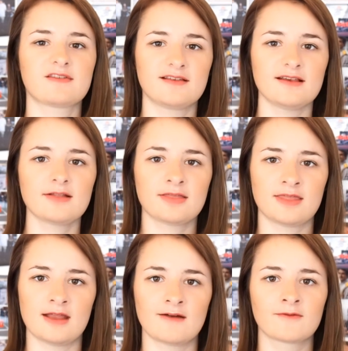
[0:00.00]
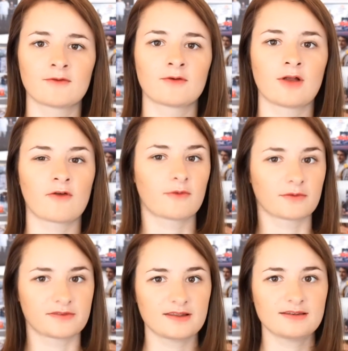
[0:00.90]
still there for
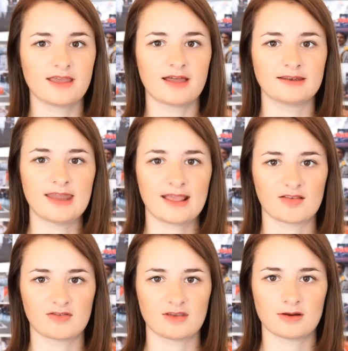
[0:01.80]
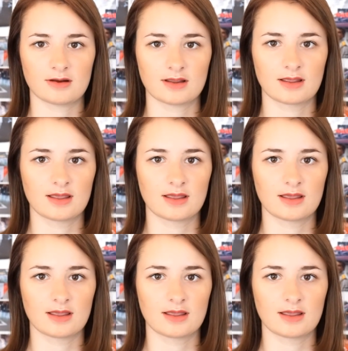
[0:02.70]
Force India next year.